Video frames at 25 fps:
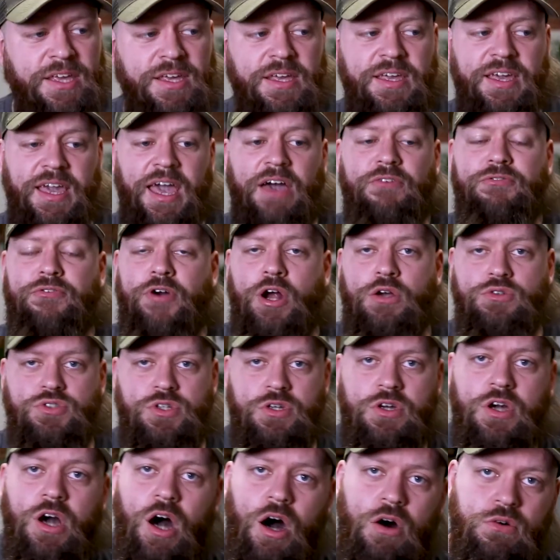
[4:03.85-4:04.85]
You can get
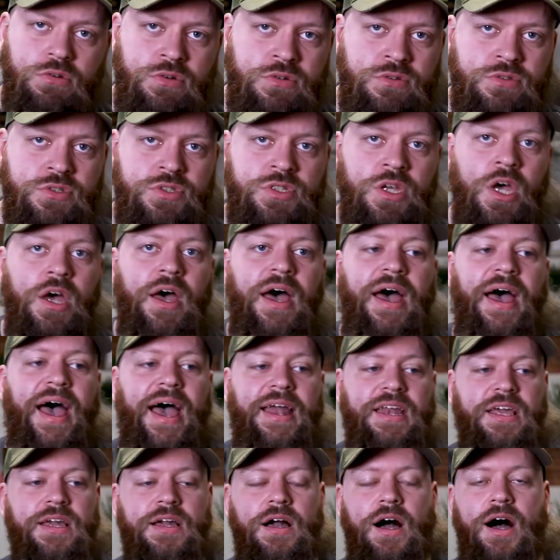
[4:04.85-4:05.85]
frozen kongs,
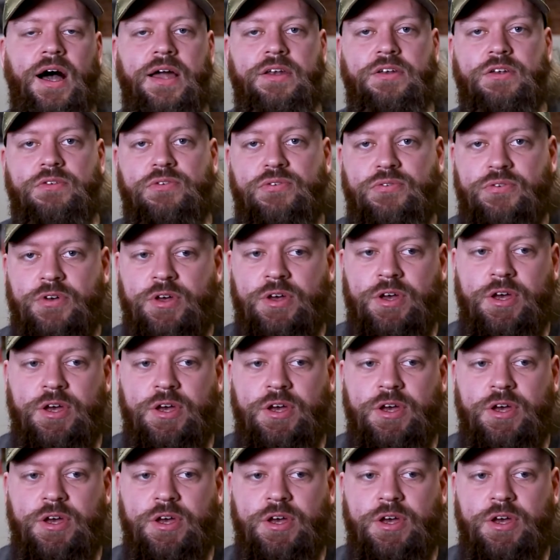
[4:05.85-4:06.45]
any kind of